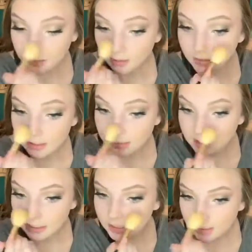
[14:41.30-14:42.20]
and on the
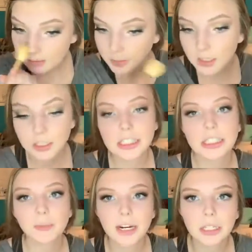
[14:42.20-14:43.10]
tip just
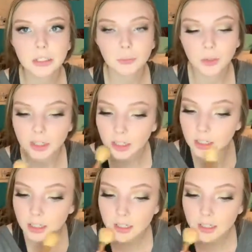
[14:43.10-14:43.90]
to bring a little more color.